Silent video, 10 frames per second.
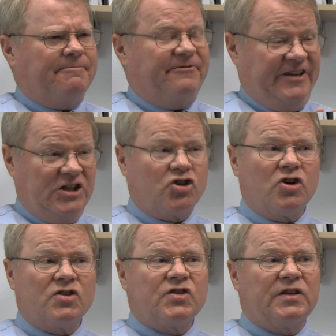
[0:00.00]

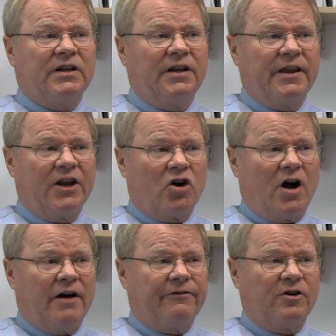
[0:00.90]
features that are
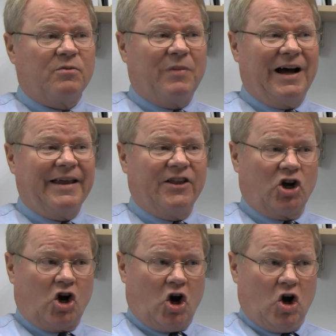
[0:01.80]
offered by the
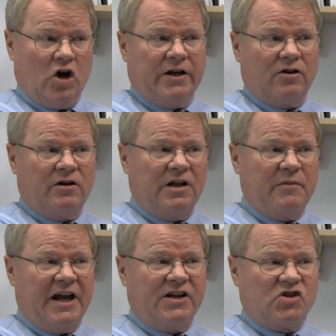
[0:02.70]
current learning
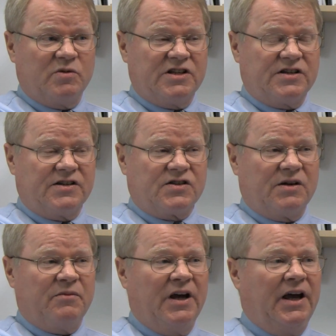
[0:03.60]
management
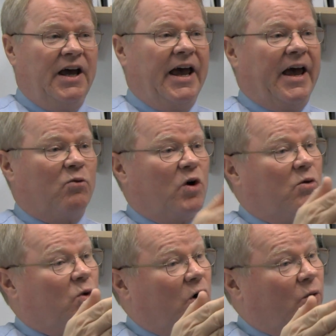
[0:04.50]
system and what
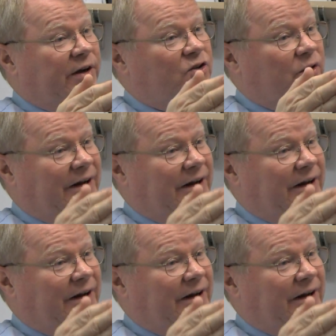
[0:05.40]
we're going to